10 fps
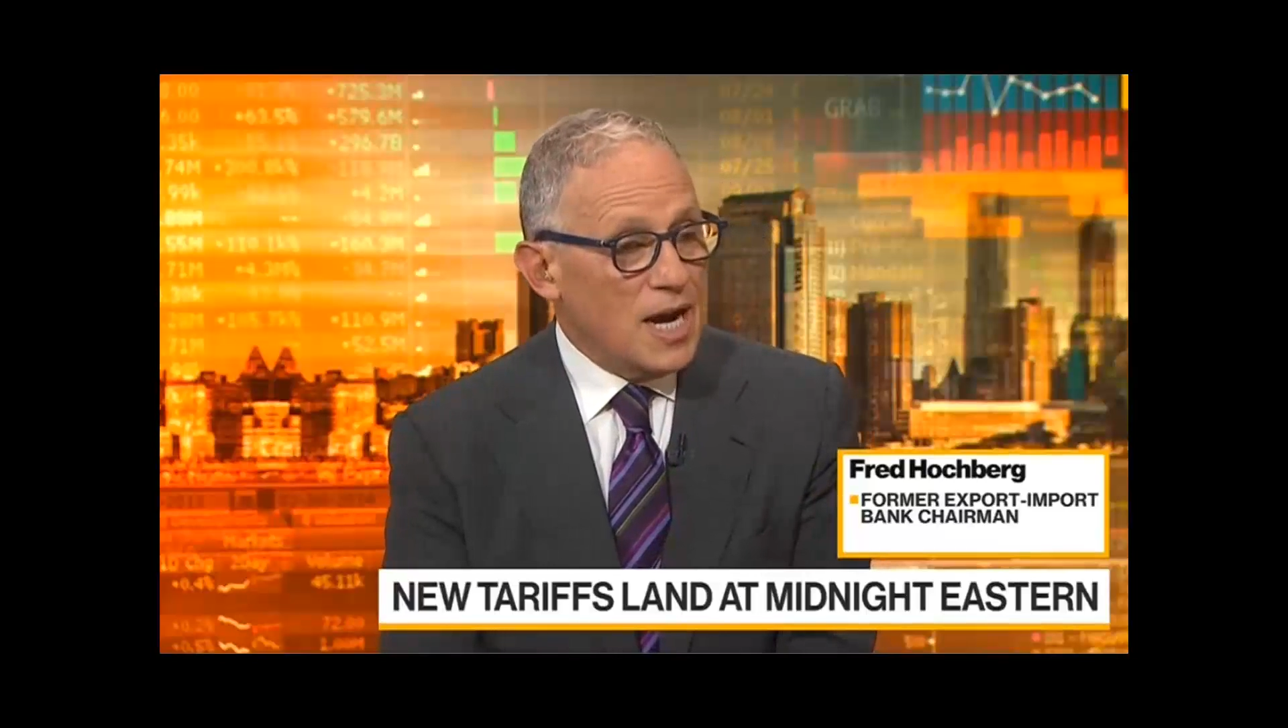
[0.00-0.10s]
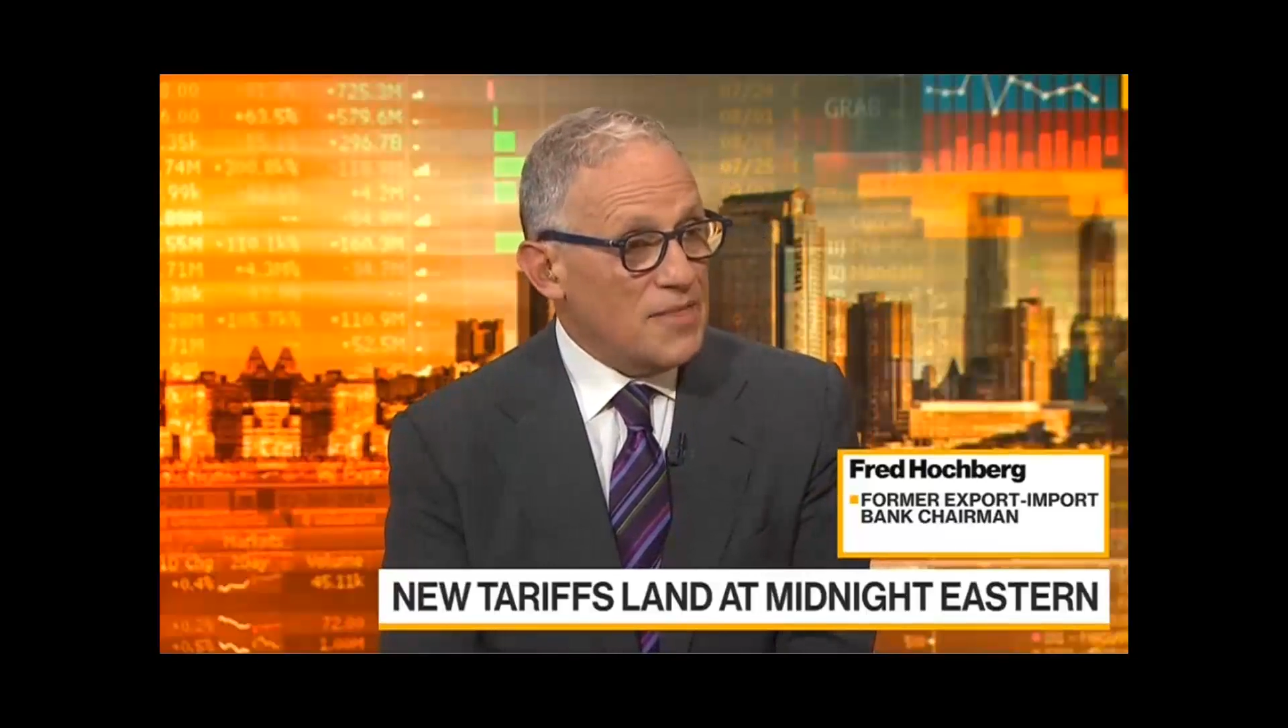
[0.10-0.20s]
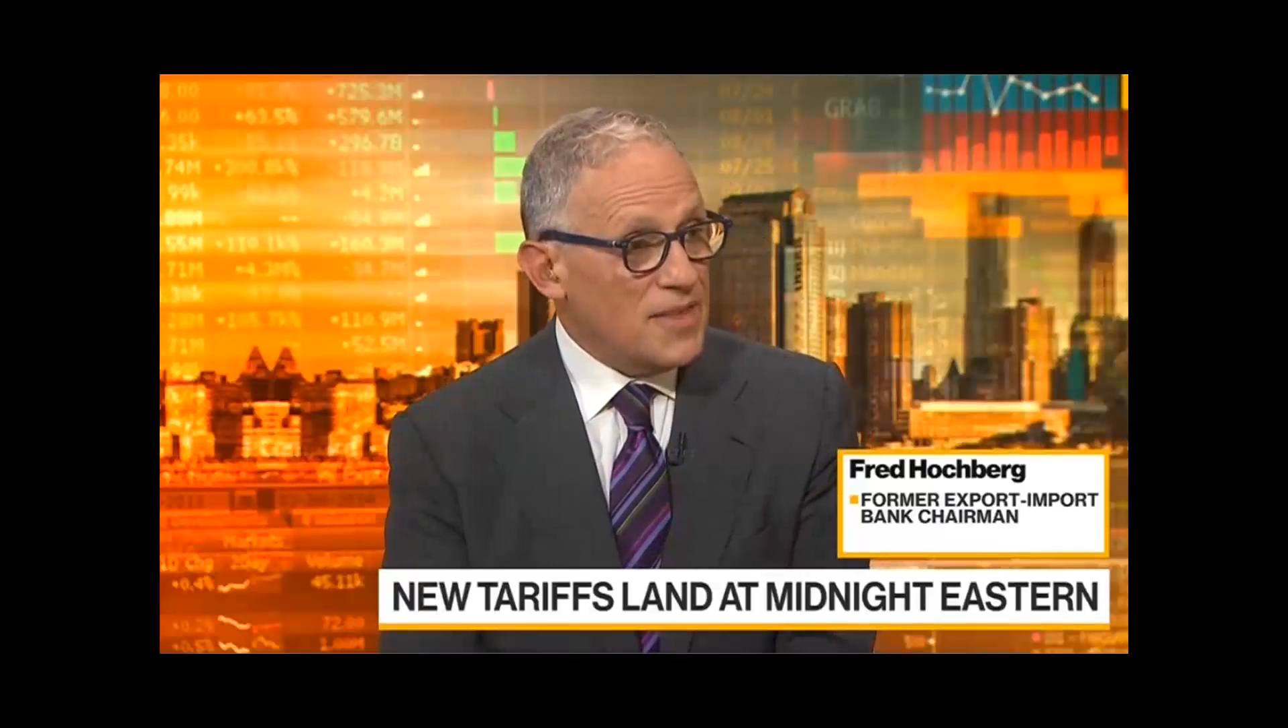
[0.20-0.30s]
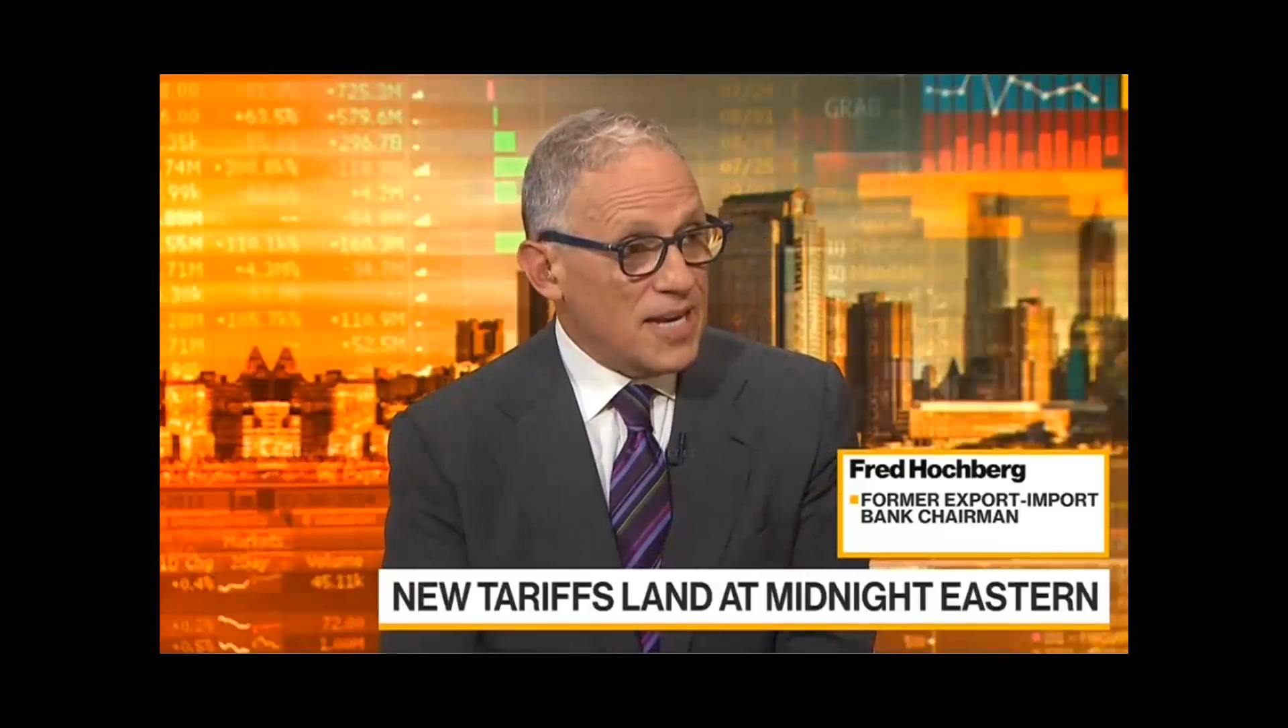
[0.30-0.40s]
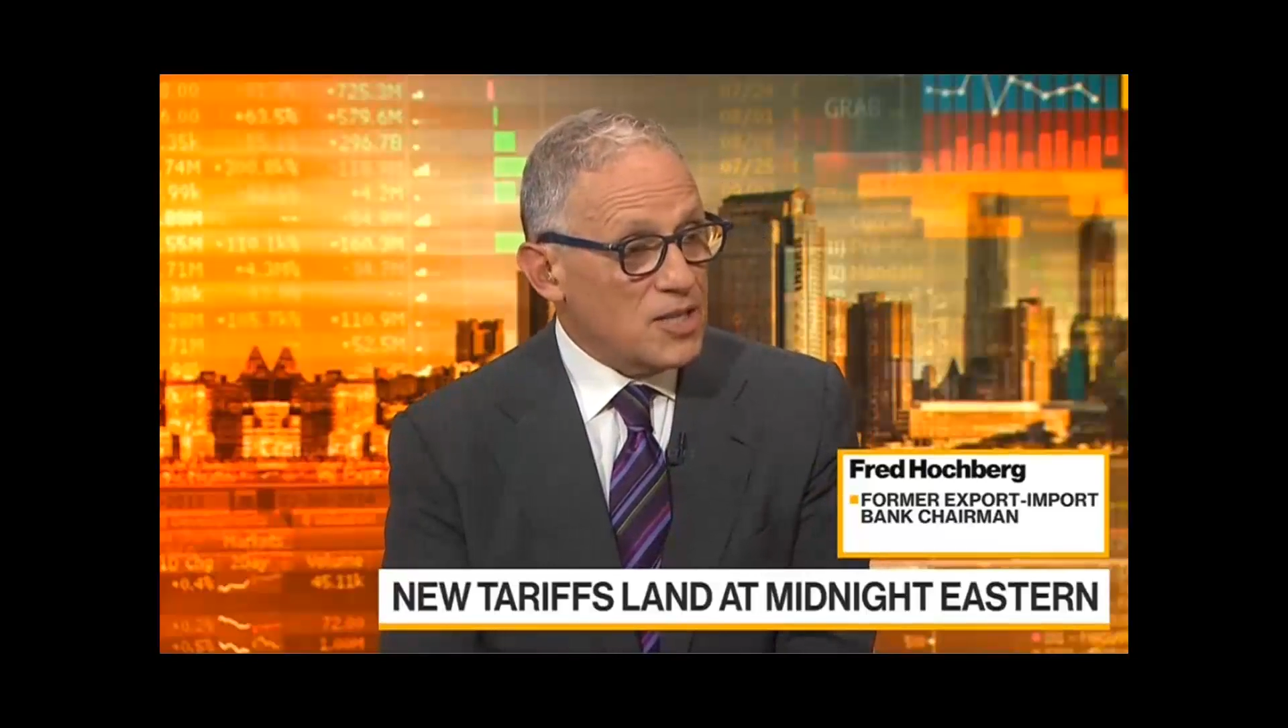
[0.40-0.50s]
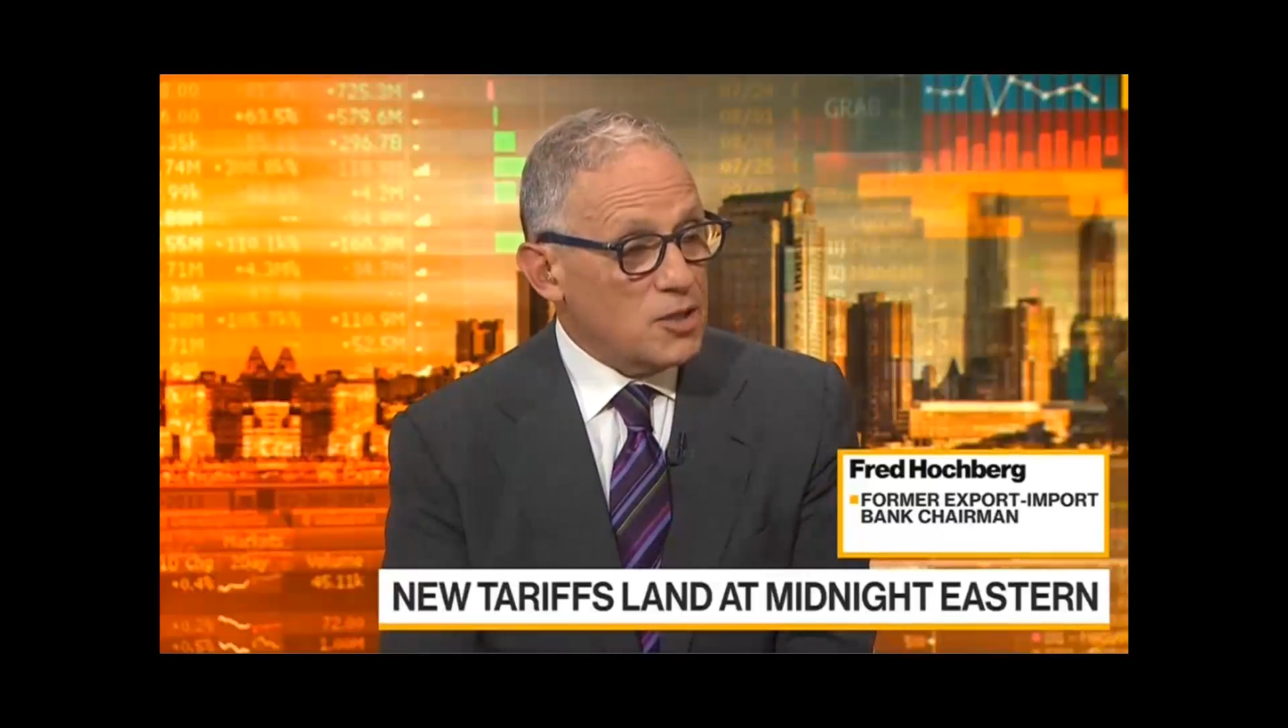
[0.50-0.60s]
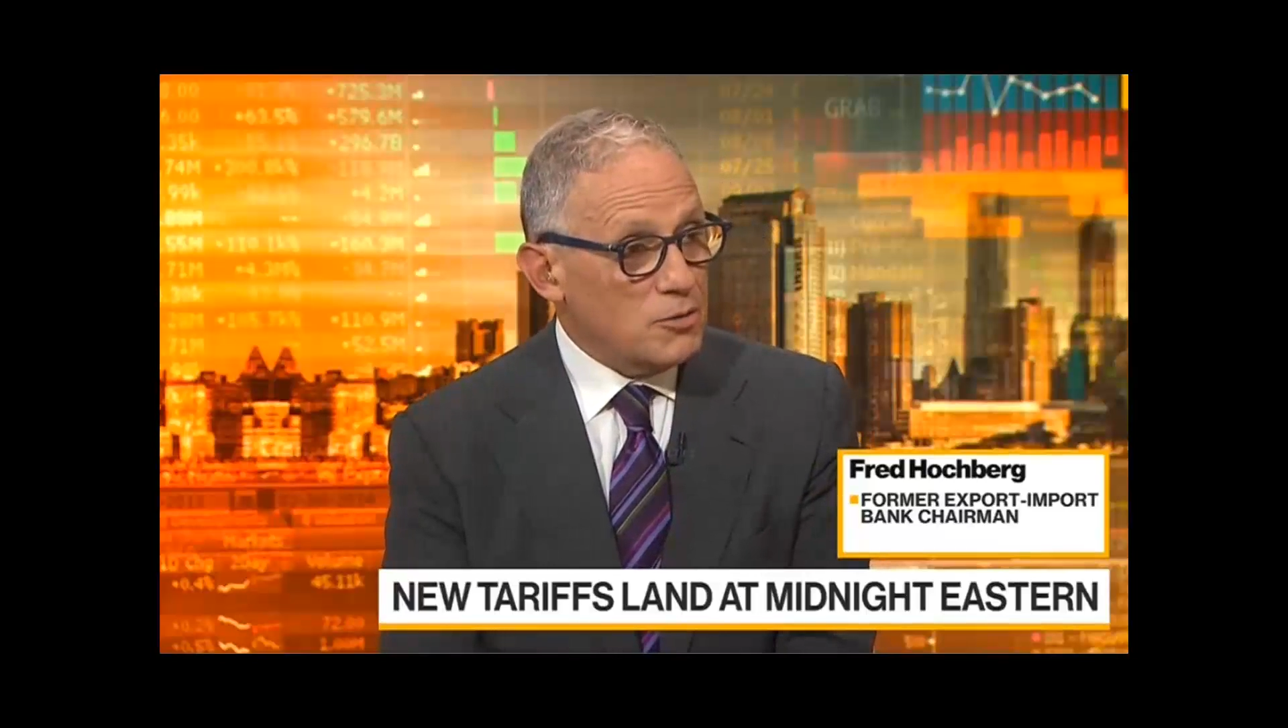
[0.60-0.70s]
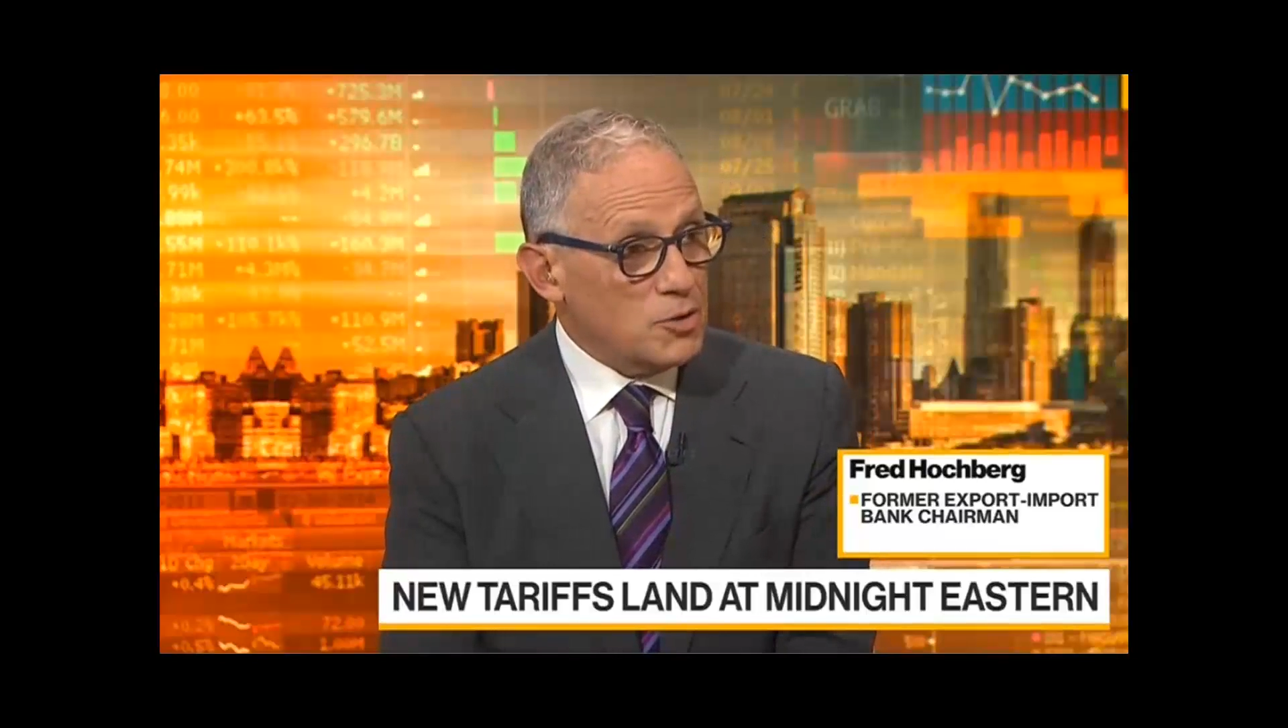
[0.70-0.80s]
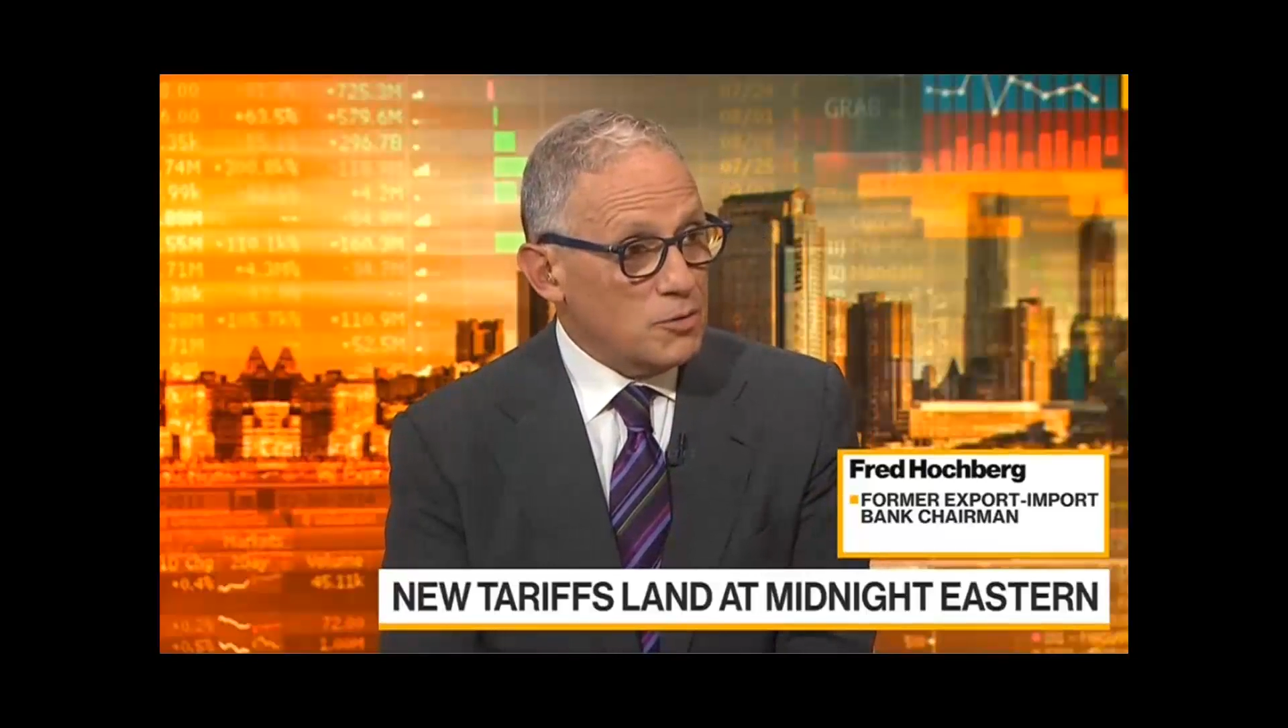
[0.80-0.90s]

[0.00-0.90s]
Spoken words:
And that could go